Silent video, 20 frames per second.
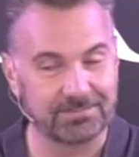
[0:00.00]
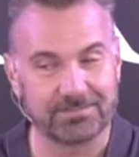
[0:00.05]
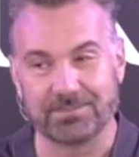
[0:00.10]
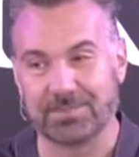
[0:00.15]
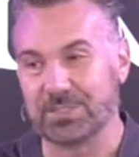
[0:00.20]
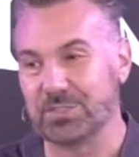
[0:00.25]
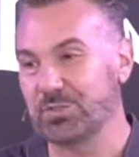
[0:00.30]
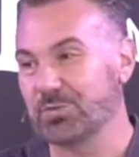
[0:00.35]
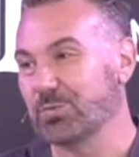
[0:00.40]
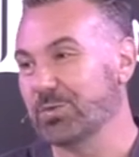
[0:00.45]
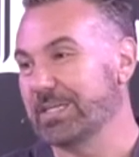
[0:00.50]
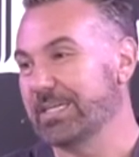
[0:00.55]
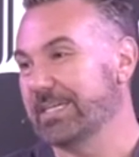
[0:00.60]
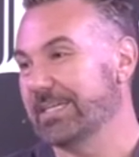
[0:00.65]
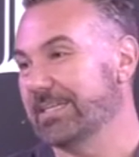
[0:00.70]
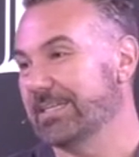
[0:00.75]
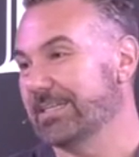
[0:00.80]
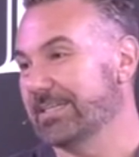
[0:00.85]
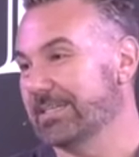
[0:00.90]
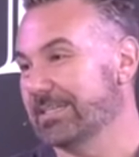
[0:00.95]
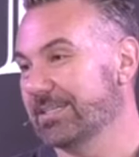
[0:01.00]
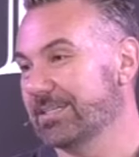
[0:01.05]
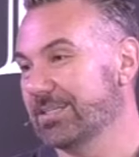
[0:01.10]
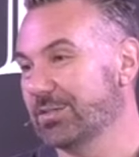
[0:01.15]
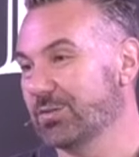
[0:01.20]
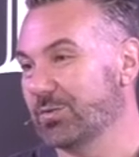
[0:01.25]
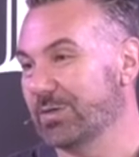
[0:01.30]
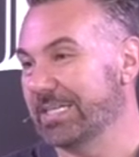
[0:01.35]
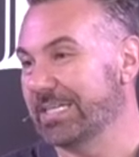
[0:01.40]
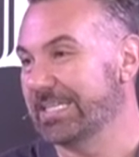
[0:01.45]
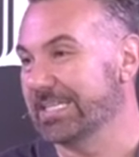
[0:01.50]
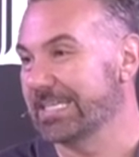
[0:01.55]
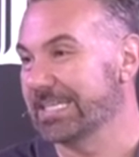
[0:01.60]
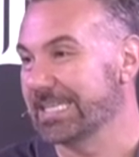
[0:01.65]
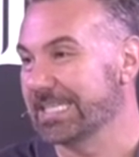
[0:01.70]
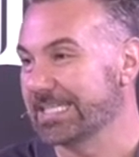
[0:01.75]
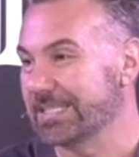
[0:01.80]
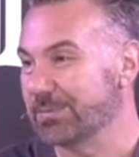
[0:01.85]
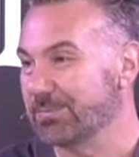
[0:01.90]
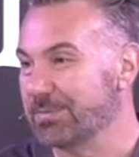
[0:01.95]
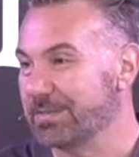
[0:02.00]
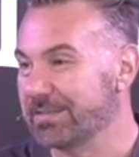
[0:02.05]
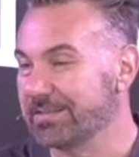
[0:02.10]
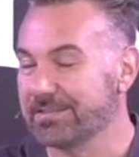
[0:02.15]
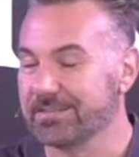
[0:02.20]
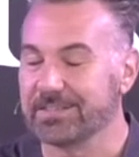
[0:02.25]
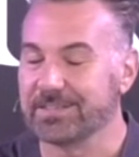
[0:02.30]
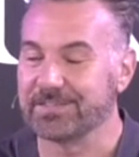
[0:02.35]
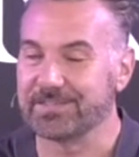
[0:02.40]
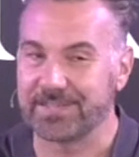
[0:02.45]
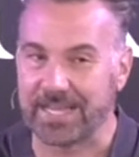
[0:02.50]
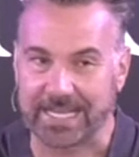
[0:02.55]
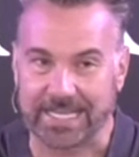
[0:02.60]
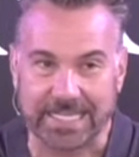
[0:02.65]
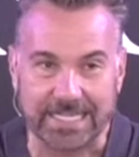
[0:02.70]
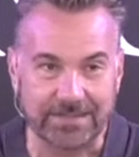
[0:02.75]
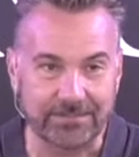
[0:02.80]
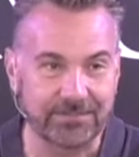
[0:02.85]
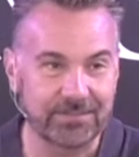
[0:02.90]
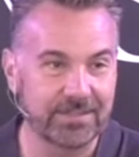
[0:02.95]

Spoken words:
between Queen Elizabeth II